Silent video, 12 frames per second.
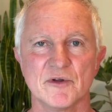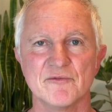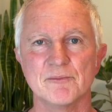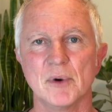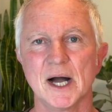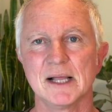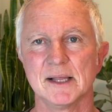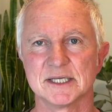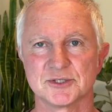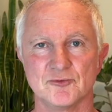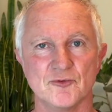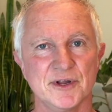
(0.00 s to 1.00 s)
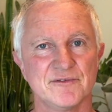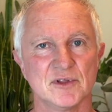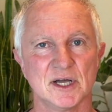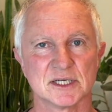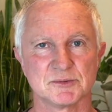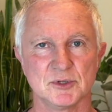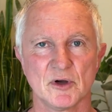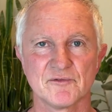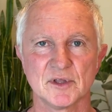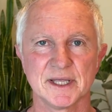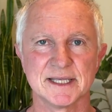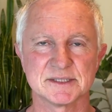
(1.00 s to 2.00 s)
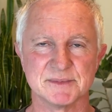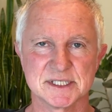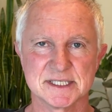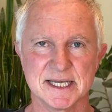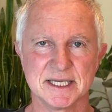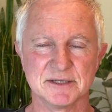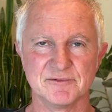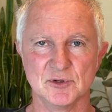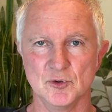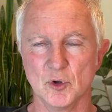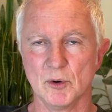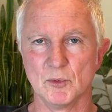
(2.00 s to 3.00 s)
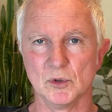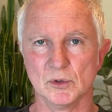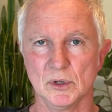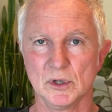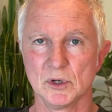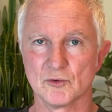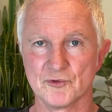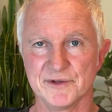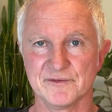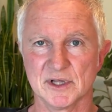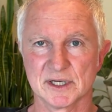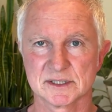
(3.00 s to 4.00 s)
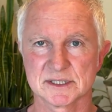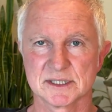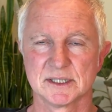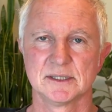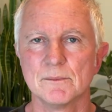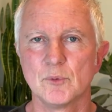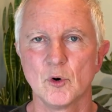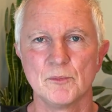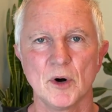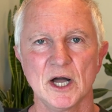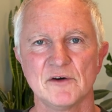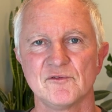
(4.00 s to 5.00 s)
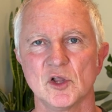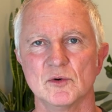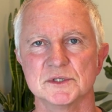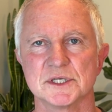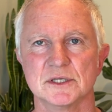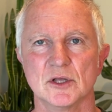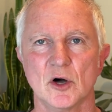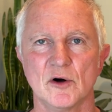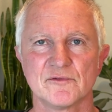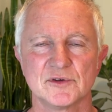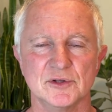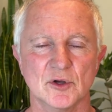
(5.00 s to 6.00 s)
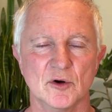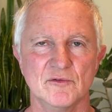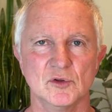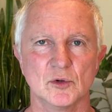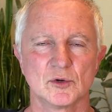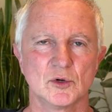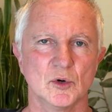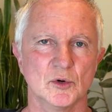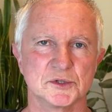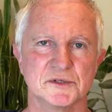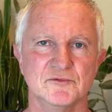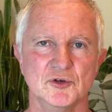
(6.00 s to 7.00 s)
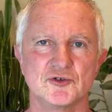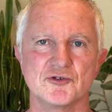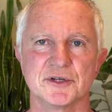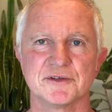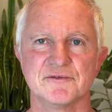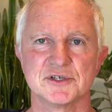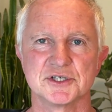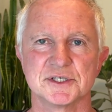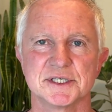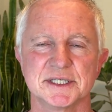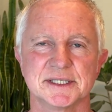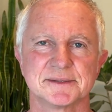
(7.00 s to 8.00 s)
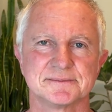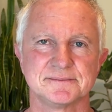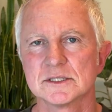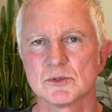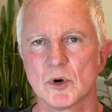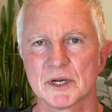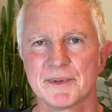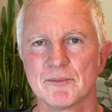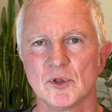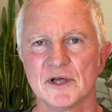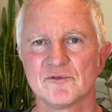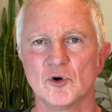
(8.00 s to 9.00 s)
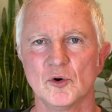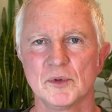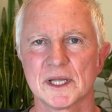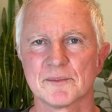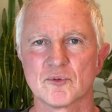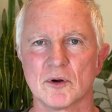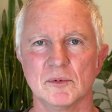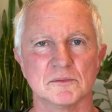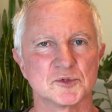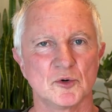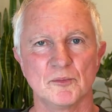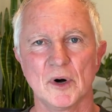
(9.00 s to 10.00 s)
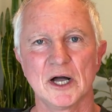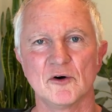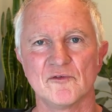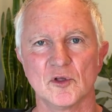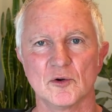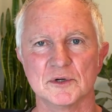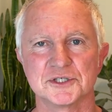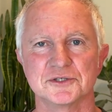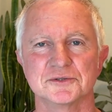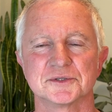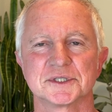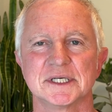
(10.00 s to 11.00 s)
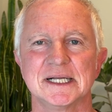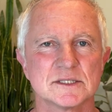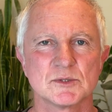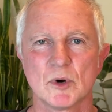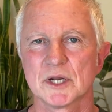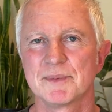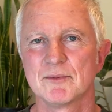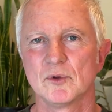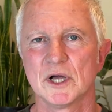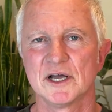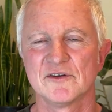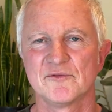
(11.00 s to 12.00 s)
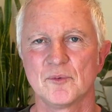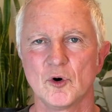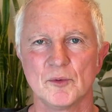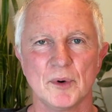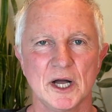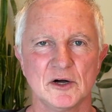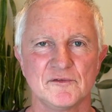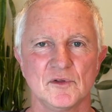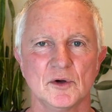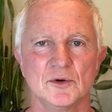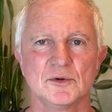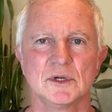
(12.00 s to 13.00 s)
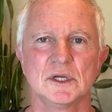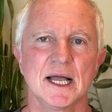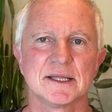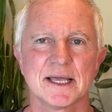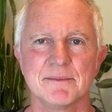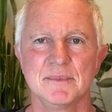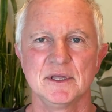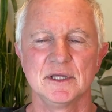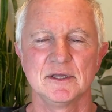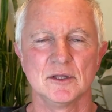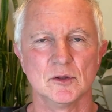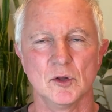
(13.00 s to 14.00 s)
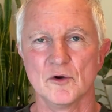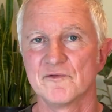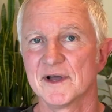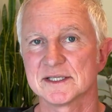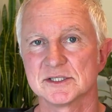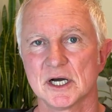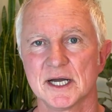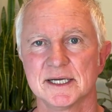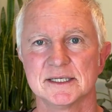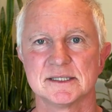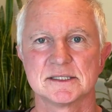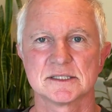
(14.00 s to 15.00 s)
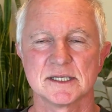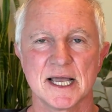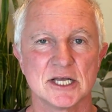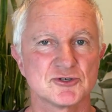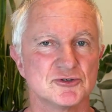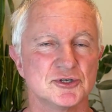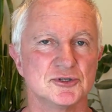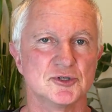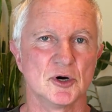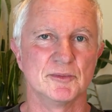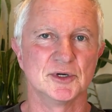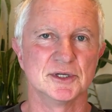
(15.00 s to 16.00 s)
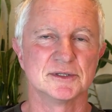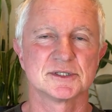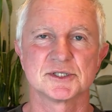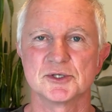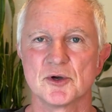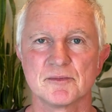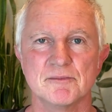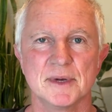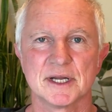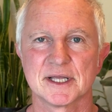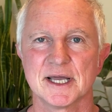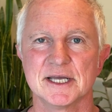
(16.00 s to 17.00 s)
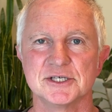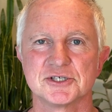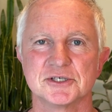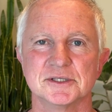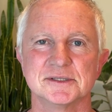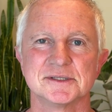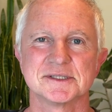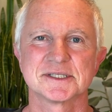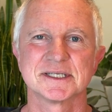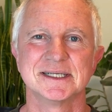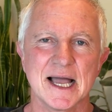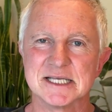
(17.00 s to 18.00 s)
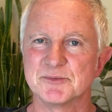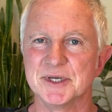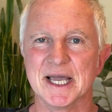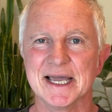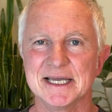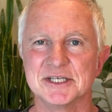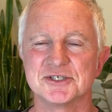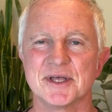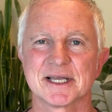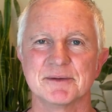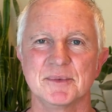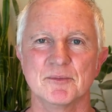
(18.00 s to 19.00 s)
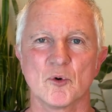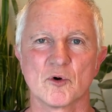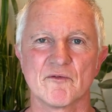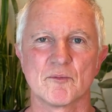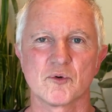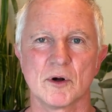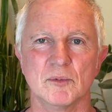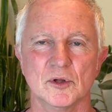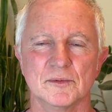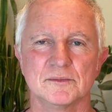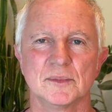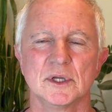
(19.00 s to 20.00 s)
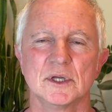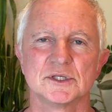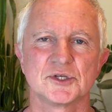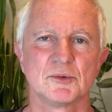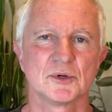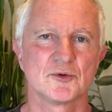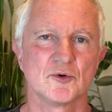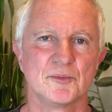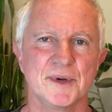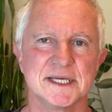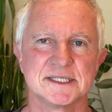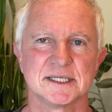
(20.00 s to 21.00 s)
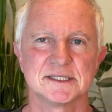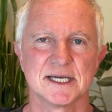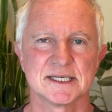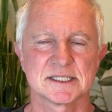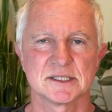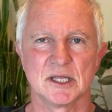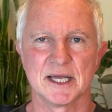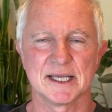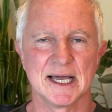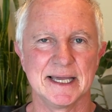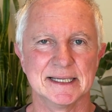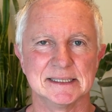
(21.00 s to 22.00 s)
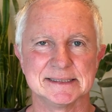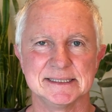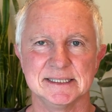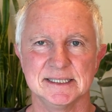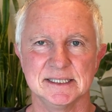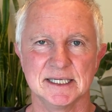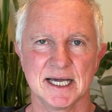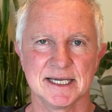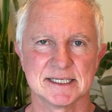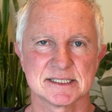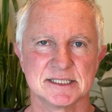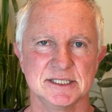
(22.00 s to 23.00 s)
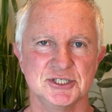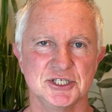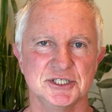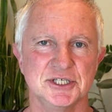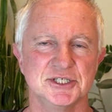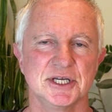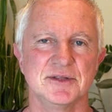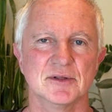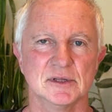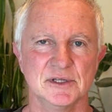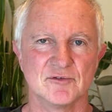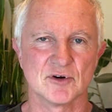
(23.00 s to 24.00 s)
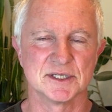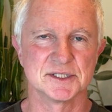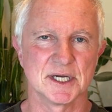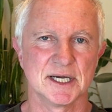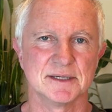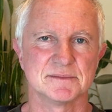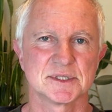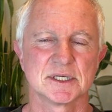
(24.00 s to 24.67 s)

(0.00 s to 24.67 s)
even bile acid reflux, which often gets mistaken for normal reflux. Poor bile flow is an often overlooked cause of nutrient deficiency. So why do people have gallbladder problems or bile flow issues? So why do people have poor bile flow? It can be low-fat diets, estrogen dominance, certain medications. As we age, that can be more of a problem. So you want to do a basic test like ALT, AST, GGT, the liver enzymes.